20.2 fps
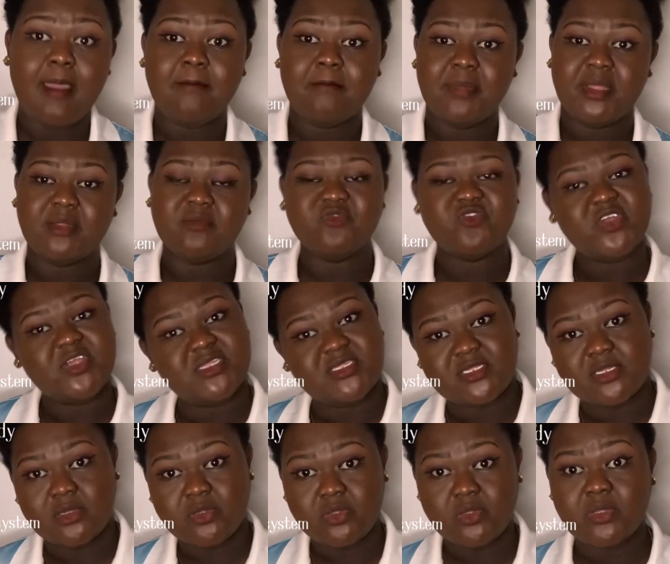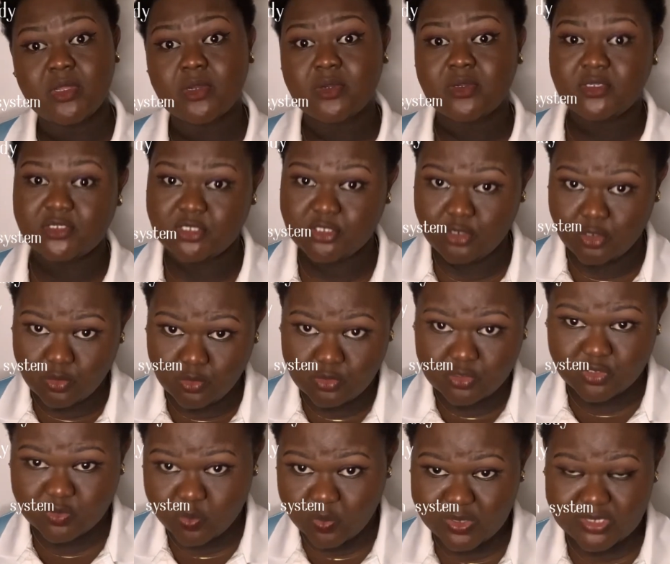but I'm trying to tell you, you're going to
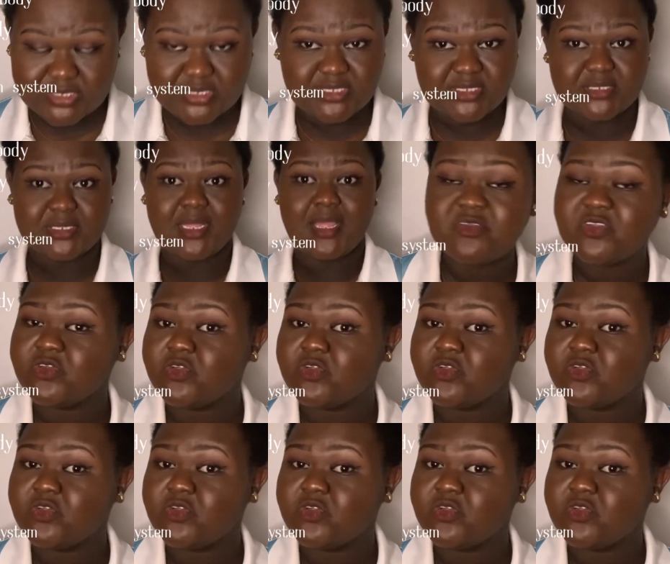lose weight.